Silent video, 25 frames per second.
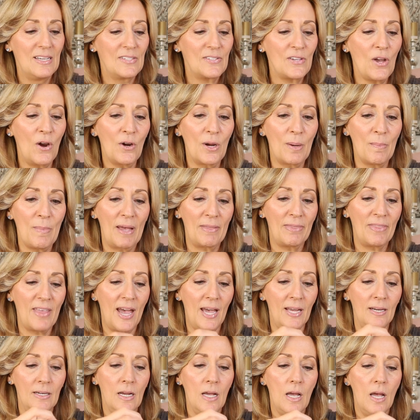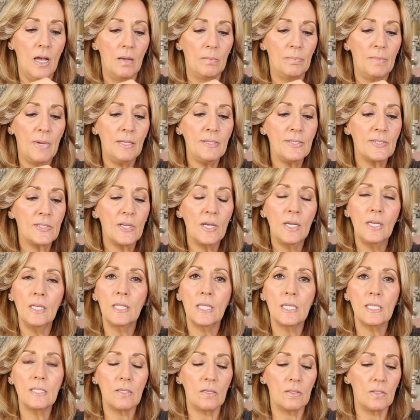sorry about that. I'm not saying
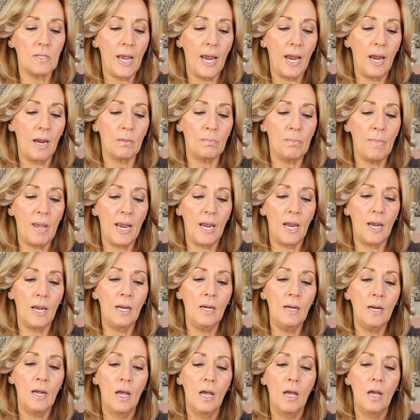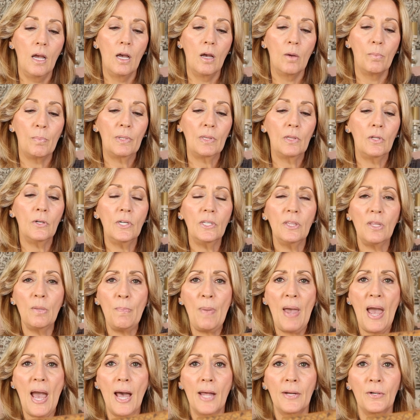this is handmade, but look at the
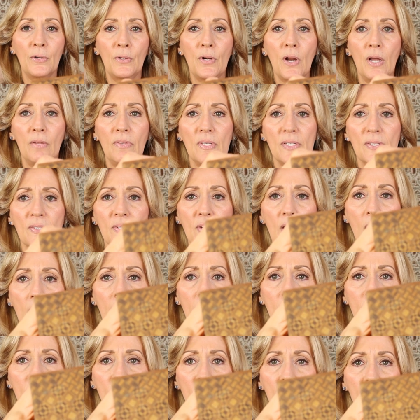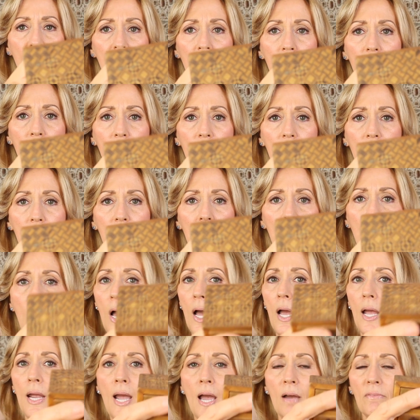pattern on this, guys.
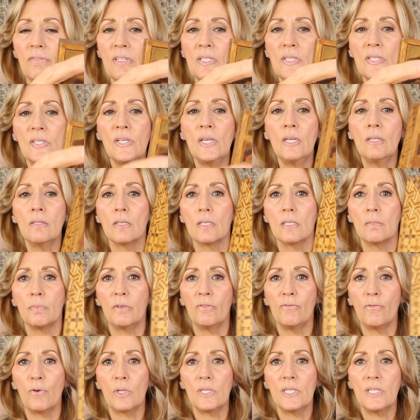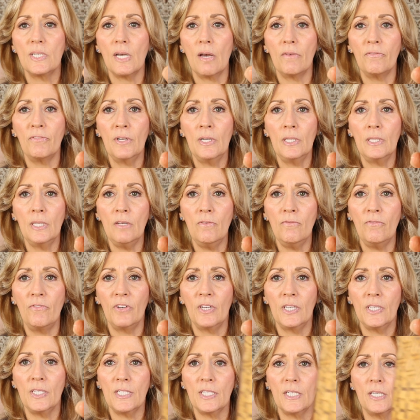I haven't seen this before. Definitely
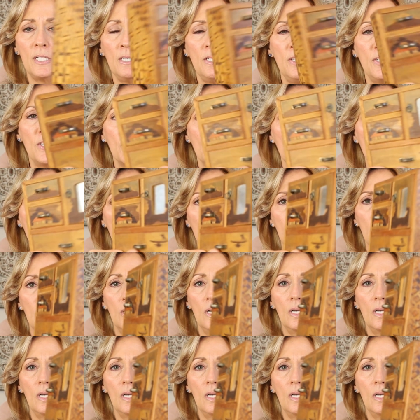vintage.